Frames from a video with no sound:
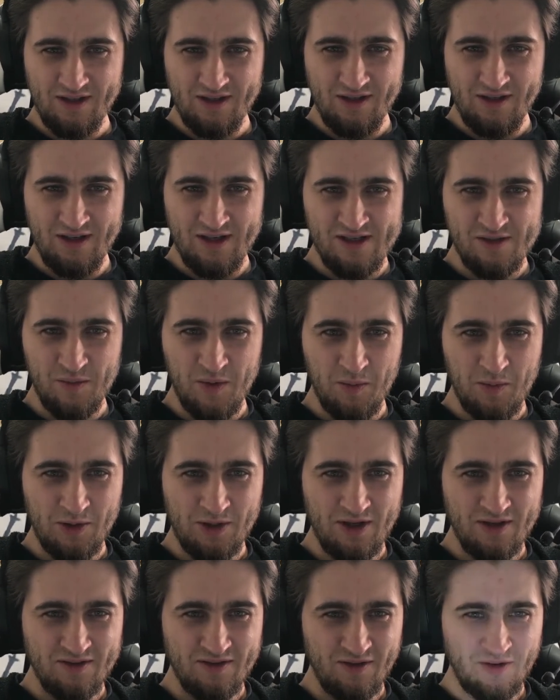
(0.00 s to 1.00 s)
less people
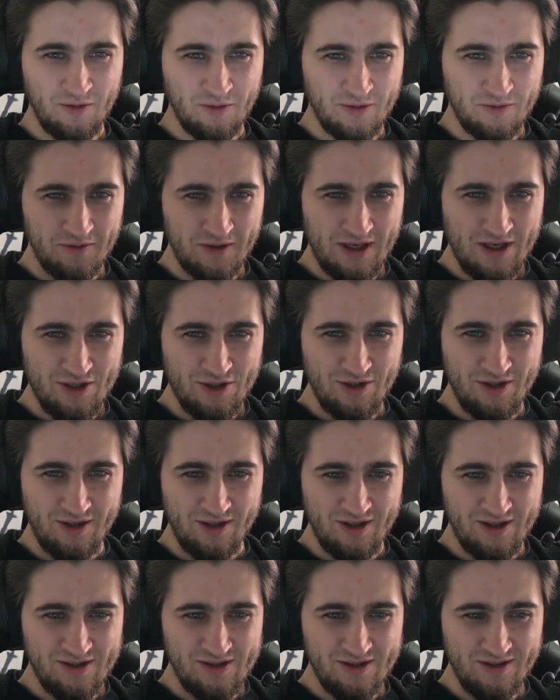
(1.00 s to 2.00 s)
get the notification, I
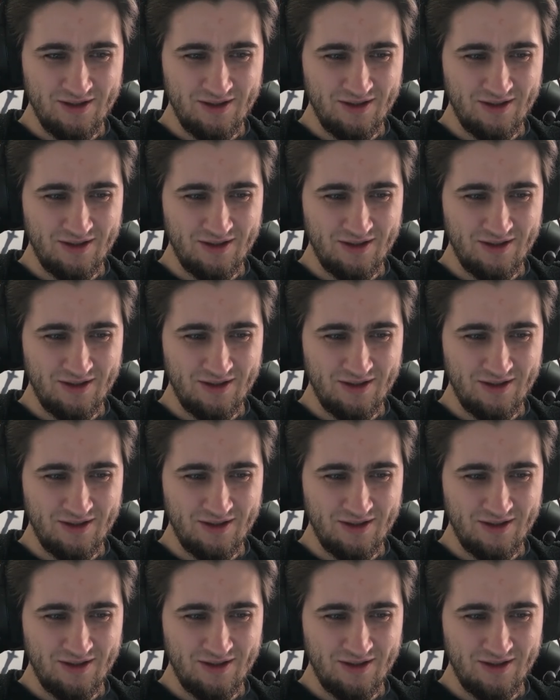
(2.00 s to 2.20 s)
guess.